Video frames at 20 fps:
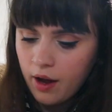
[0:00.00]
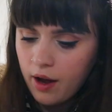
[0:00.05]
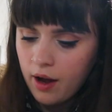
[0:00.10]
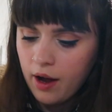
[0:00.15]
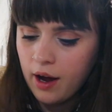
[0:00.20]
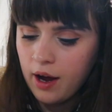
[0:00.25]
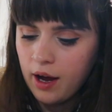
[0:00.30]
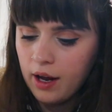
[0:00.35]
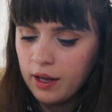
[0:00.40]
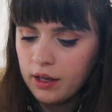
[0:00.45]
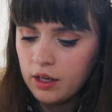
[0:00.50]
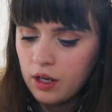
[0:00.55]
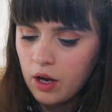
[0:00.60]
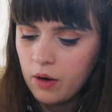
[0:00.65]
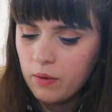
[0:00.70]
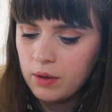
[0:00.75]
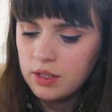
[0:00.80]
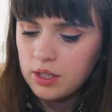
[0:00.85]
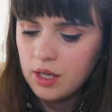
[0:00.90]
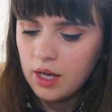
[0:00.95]
Let you know
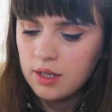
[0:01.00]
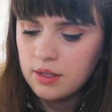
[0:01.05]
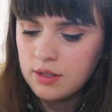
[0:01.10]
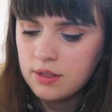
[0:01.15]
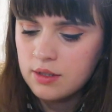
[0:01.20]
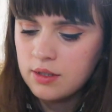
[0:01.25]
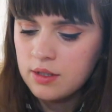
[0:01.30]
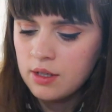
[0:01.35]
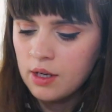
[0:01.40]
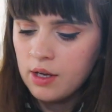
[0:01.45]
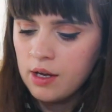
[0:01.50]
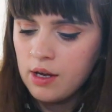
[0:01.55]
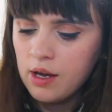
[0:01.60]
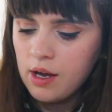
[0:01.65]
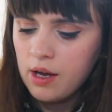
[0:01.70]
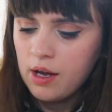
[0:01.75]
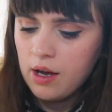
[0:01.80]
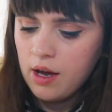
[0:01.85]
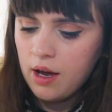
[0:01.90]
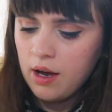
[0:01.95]
how it tastes.
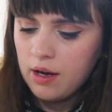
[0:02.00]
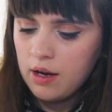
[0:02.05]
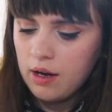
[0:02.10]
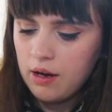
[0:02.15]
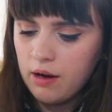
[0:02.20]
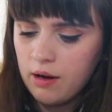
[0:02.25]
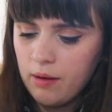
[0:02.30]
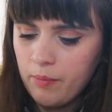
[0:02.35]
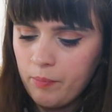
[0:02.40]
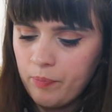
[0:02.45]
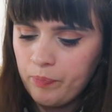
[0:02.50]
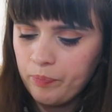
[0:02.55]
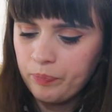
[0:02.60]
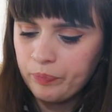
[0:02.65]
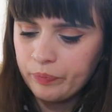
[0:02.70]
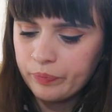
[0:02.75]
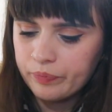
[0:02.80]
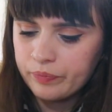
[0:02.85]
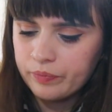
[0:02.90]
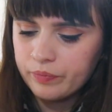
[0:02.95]
And
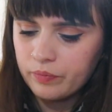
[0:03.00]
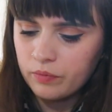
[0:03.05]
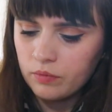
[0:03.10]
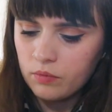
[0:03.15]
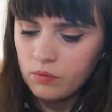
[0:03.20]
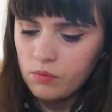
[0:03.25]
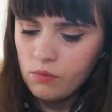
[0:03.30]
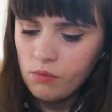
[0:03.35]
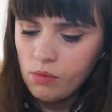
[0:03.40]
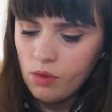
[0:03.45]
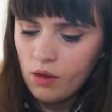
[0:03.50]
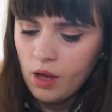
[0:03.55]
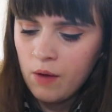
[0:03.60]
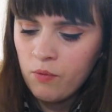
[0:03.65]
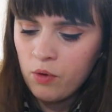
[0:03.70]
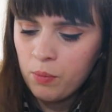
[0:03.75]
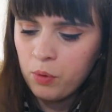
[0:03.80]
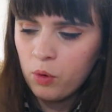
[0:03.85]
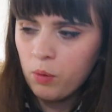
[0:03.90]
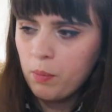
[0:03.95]

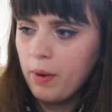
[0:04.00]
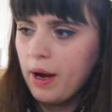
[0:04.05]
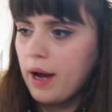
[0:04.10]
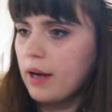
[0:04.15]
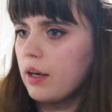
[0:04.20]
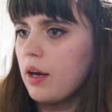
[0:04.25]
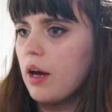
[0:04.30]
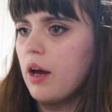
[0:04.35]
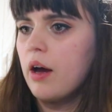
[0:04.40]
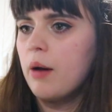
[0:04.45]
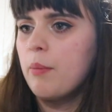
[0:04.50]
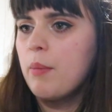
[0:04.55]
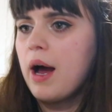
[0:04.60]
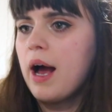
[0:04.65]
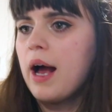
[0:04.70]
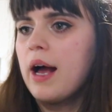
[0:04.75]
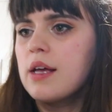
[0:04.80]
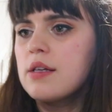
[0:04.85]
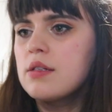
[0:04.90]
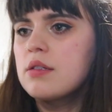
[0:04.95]
report back.
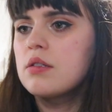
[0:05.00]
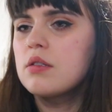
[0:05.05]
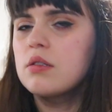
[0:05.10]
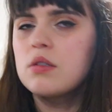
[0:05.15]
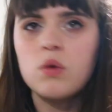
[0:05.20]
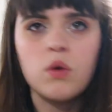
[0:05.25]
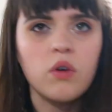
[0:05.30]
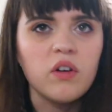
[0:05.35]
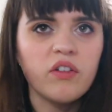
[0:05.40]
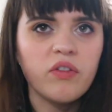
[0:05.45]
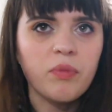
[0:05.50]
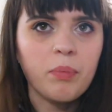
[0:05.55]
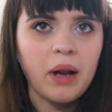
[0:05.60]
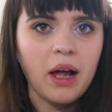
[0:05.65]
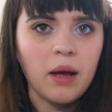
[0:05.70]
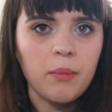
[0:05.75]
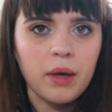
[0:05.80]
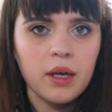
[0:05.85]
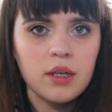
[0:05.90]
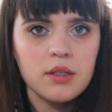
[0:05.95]
As sort of
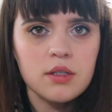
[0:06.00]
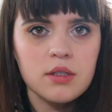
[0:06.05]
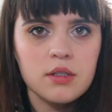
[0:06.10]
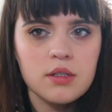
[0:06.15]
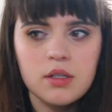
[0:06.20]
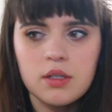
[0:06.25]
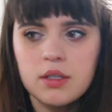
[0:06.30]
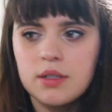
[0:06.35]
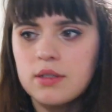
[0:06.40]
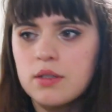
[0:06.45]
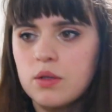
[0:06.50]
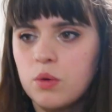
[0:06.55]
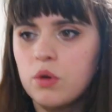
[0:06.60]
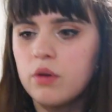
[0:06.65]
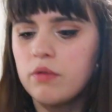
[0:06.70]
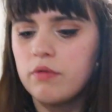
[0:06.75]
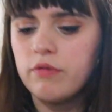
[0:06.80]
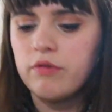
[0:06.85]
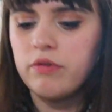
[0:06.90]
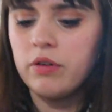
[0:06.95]
plant-based
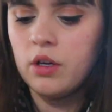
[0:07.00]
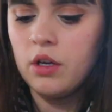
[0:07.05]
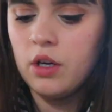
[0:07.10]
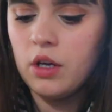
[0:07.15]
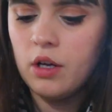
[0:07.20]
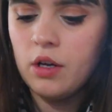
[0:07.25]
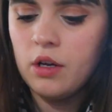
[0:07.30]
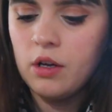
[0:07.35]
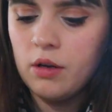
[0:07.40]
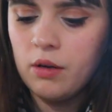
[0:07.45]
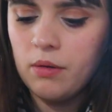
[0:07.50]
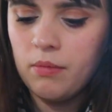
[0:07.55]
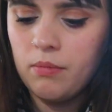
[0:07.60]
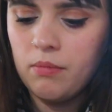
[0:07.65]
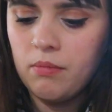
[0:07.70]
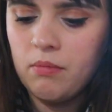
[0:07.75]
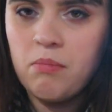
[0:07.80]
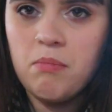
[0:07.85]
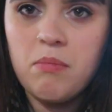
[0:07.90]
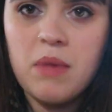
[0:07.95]
sort of
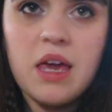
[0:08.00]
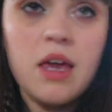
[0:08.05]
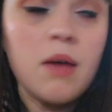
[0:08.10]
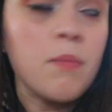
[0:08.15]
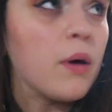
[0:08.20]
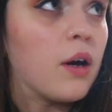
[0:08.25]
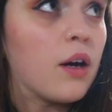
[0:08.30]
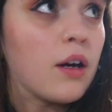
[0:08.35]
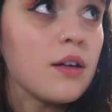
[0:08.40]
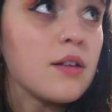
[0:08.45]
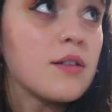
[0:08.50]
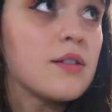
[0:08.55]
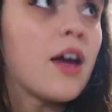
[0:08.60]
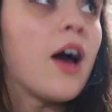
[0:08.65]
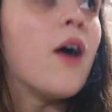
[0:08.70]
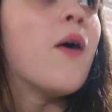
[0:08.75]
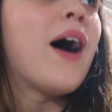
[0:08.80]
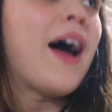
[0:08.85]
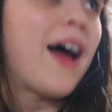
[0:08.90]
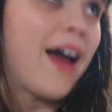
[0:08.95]
meaty burgers
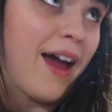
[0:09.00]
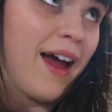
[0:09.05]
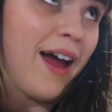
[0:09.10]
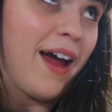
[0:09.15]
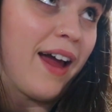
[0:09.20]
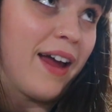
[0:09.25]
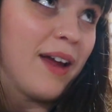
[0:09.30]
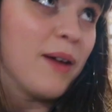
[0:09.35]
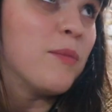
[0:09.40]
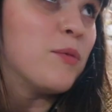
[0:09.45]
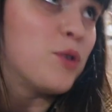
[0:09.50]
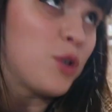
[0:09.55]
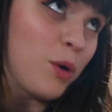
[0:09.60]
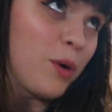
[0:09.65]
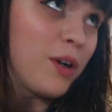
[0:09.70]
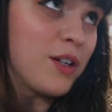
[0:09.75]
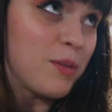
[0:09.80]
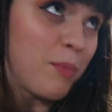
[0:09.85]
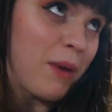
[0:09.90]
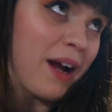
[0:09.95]
go, hey, I'm
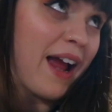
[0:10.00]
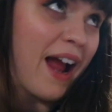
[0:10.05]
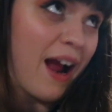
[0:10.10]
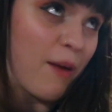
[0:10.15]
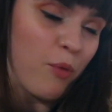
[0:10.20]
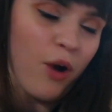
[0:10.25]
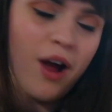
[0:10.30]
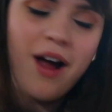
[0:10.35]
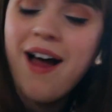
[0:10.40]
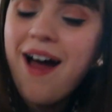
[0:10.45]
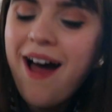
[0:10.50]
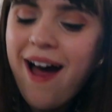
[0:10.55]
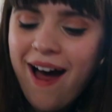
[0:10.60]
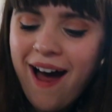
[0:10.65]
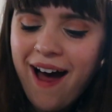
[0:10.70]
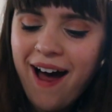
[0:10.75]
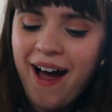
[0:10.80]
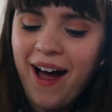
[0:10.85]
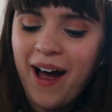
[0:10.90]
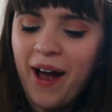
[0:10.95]
talking to my camera.
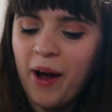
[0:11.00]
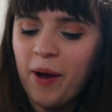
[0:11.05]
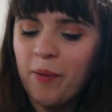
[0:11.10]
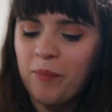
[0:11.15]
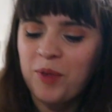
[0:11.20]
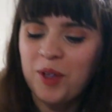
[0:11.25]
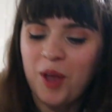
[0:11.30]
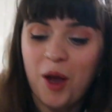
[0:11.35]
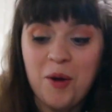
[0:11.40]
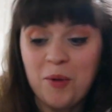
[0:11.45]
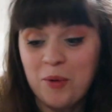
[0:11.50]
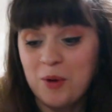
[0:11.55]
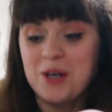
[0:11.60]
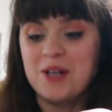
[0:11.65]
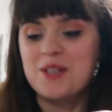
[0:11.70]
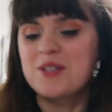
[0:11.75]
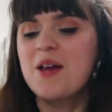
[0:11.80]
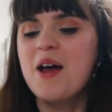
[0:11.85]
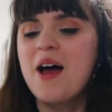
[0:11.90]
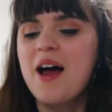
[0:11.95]
No
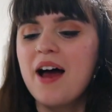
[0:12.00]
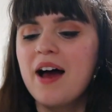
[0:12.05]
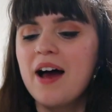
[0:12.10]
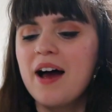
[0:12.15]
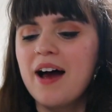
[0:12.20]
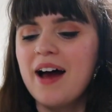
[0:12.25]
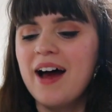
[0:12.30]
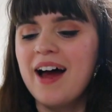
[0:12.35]
worries. Hello.